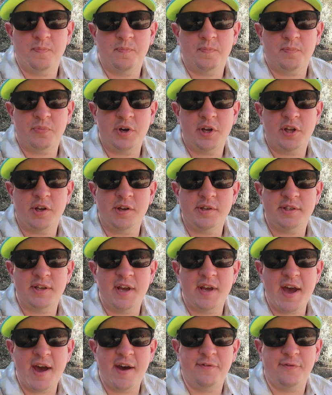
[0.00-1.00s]
Pretty close
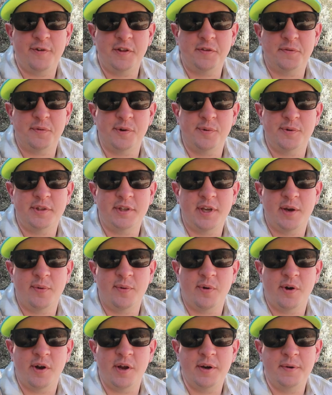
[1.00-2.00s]
to halfway through with day
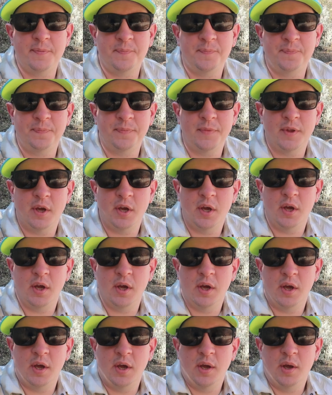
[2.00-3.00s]
one.
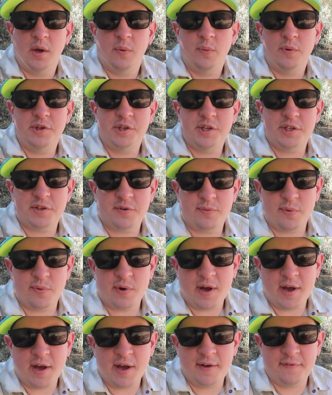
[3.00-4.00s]
We just
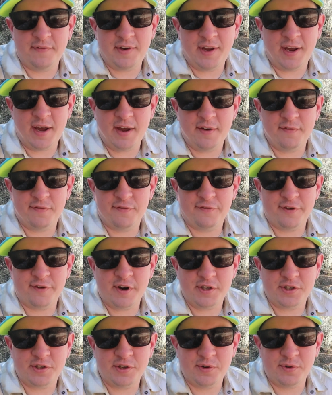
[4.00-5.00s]
arrived at
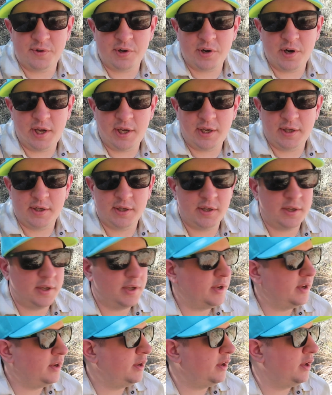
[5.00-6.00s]
Fresno Creek,
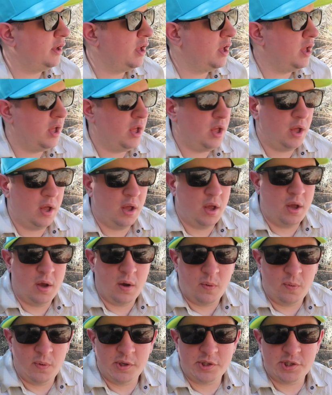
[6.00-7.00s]

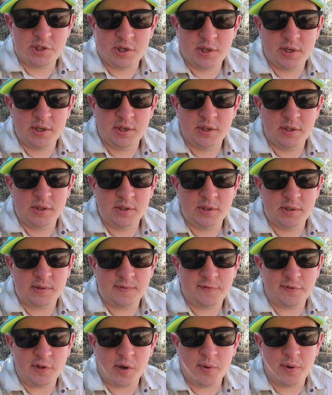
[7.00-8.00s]
which is
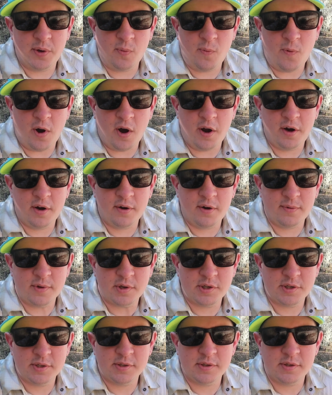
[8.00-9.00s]
flowing water,
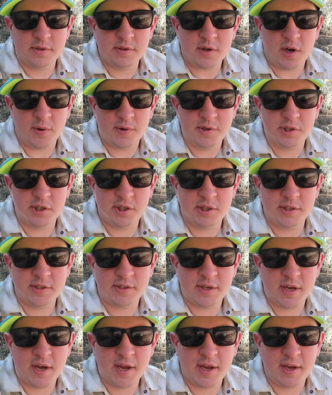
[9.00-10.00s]
which is always a good
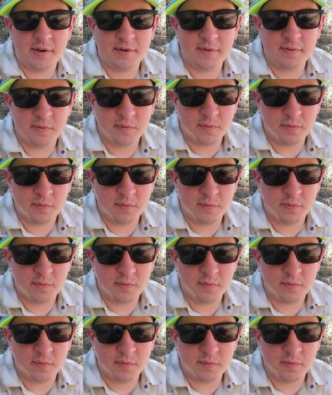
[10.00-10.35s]
sign.